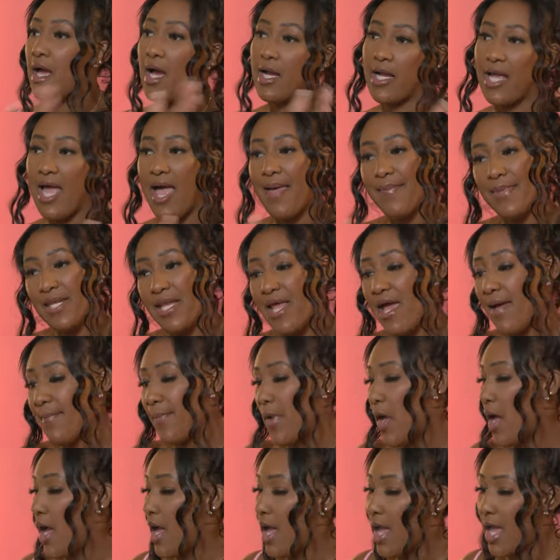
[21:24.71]
coming up
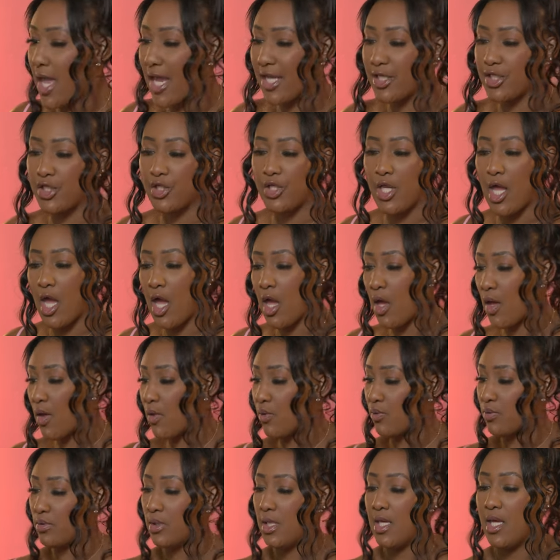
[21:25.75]
on you
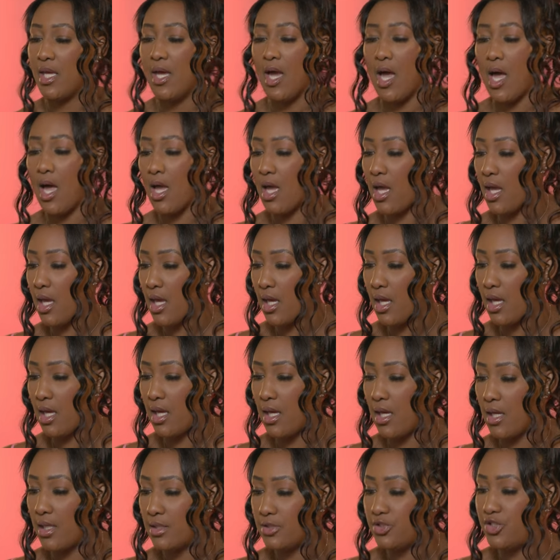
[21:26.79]
know
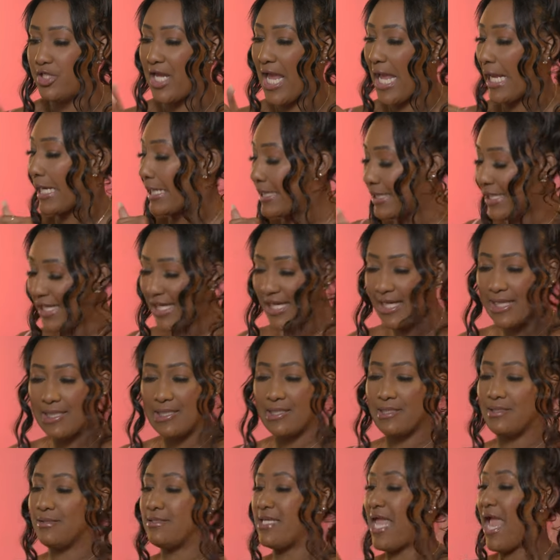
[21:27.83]
uh,
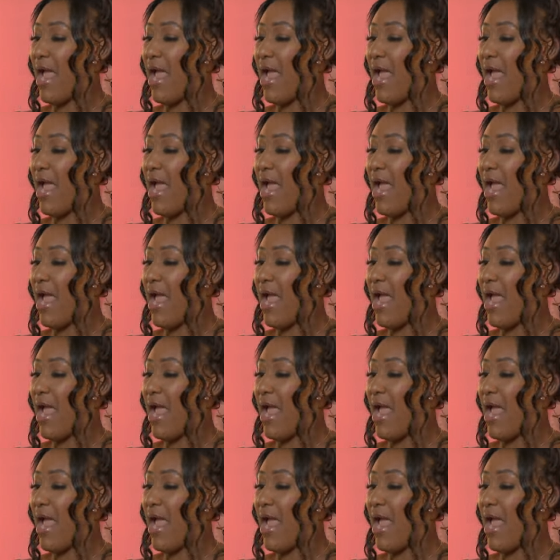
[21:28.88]
jacqueline